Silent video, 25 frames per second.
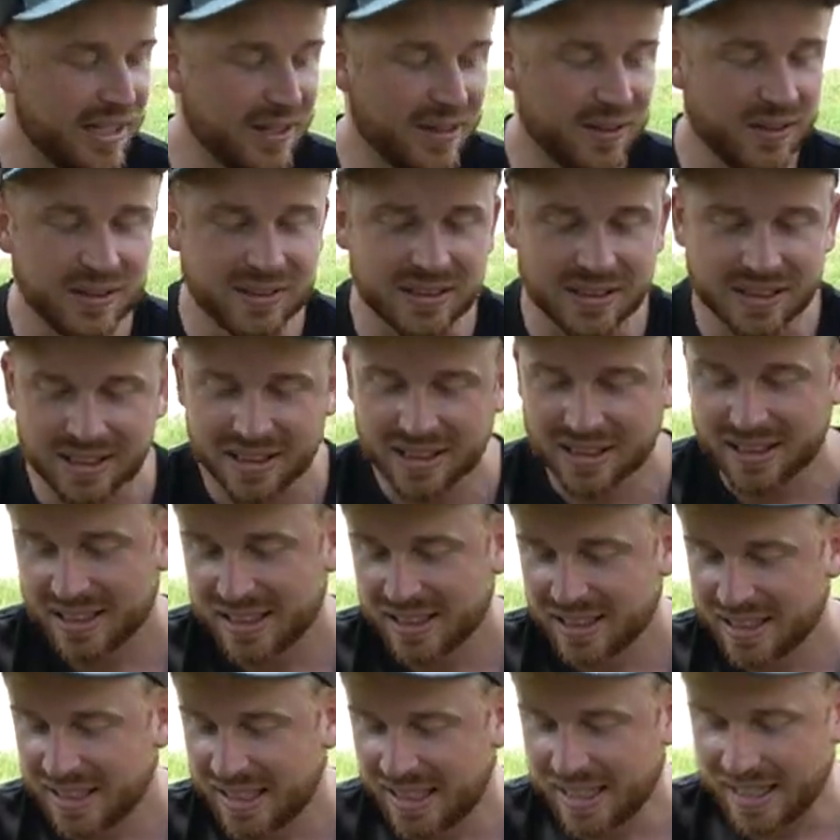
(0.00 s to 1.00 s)
ears
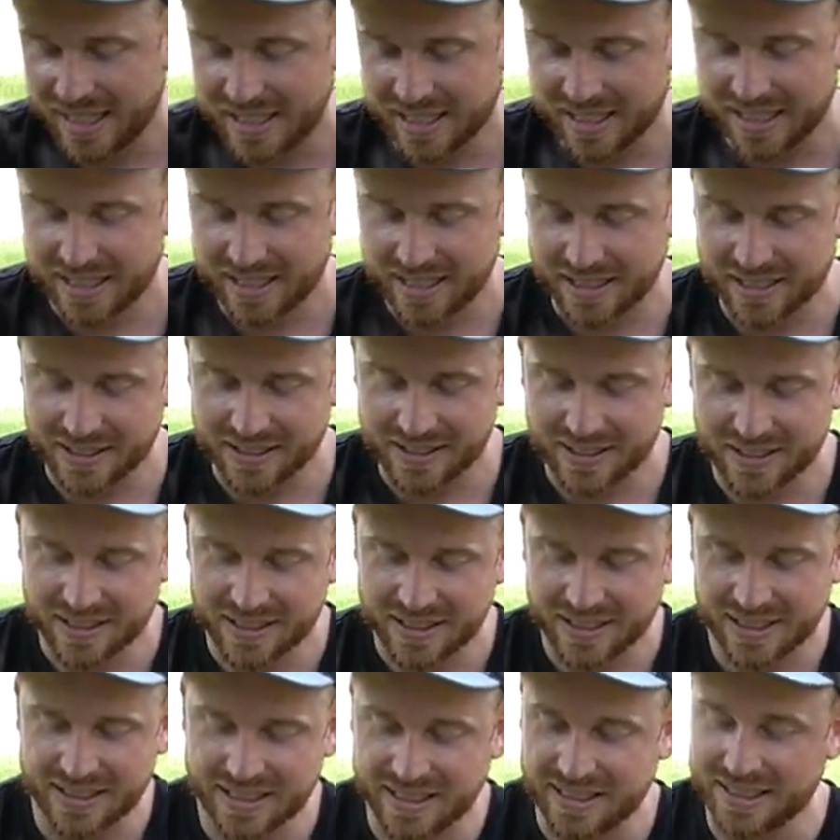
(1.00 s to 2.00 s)
and
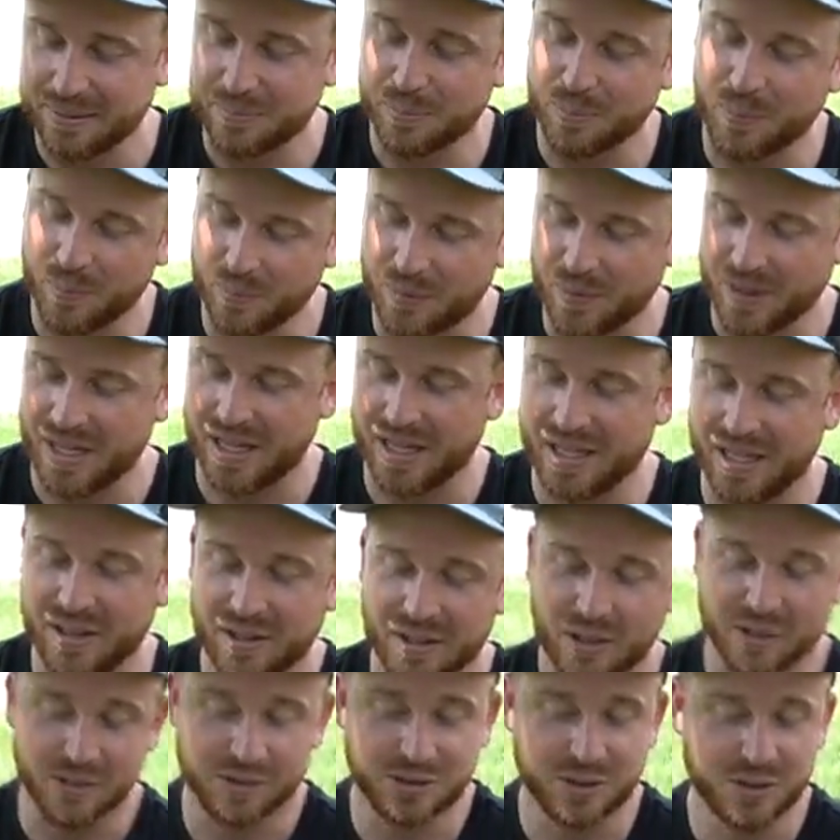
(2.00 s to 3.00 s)

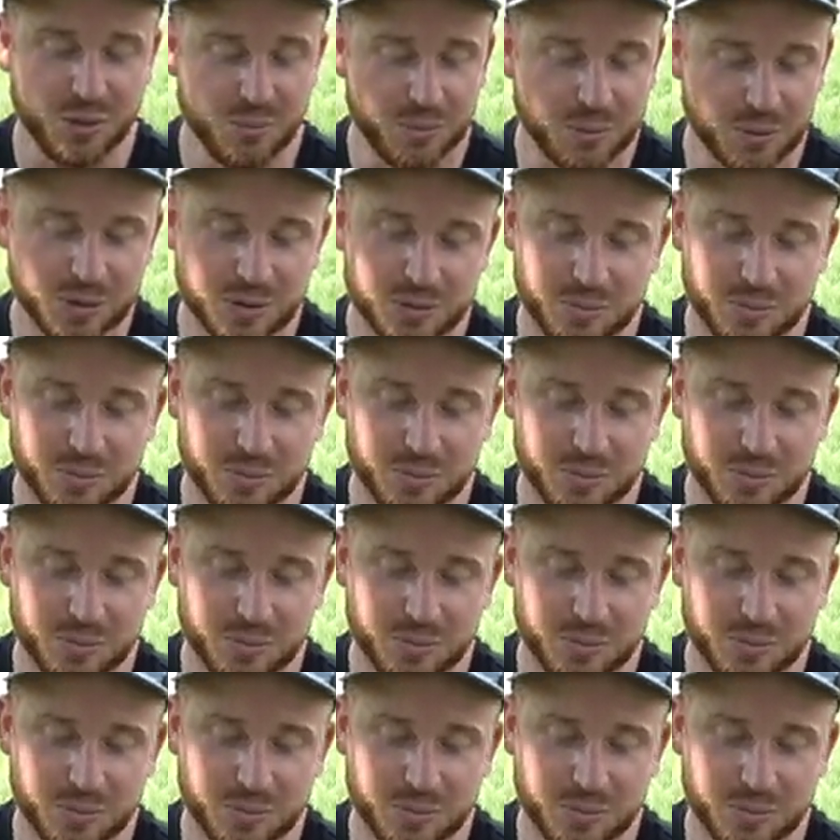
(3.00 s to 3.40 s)
and a super